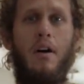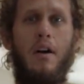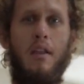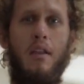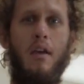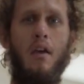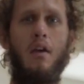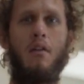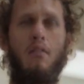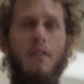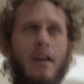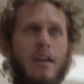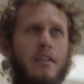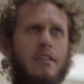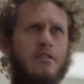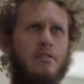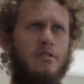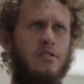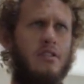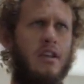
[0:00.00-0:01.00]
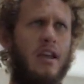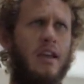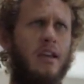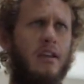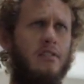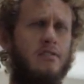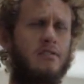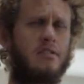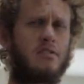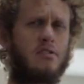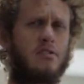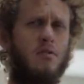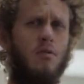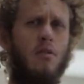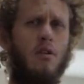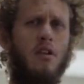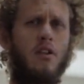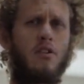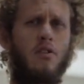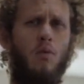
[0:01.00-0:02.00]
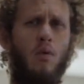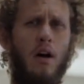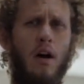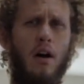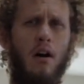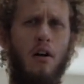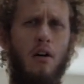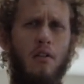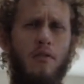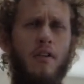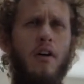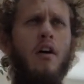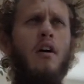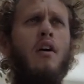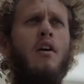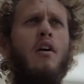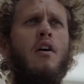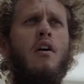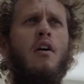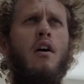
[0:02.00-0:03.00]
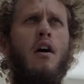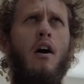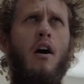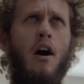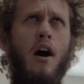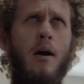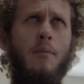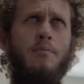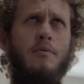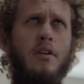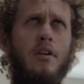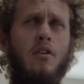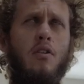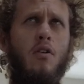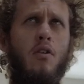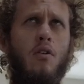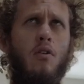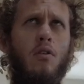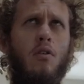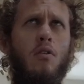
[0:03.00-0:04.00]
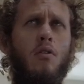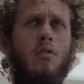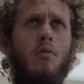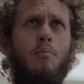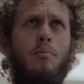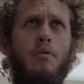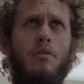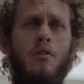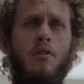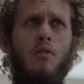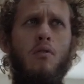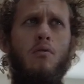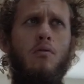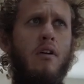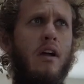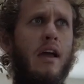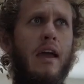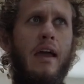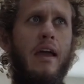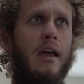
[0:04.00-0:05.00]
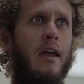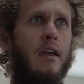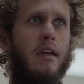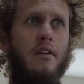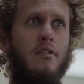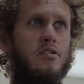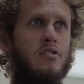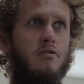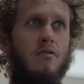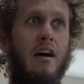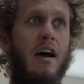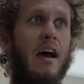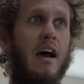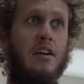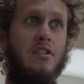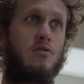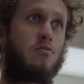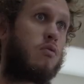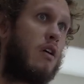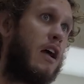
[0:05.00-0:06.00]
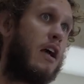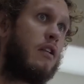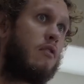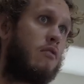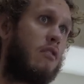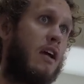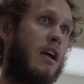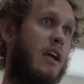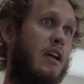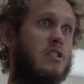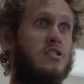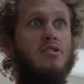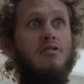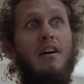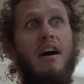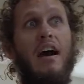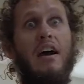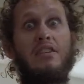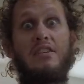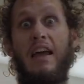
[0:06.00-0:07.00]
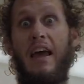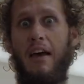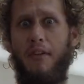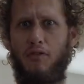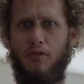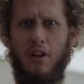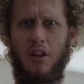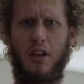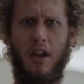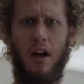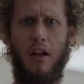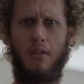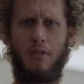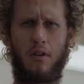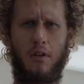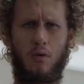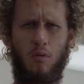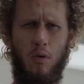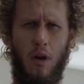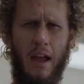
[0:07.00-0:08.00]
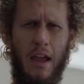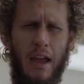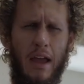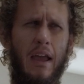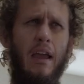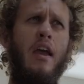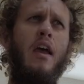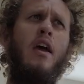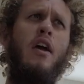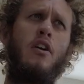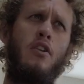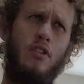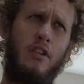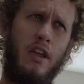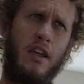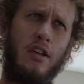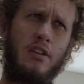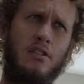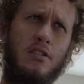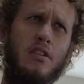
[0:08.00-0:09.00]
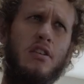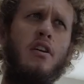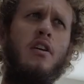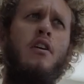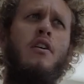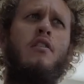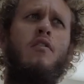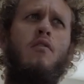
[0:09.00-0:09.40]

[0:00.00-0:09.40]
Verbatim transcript: but like you're saying, since 2012, optical Blu-ray slash Red Ray slash every color Ray disc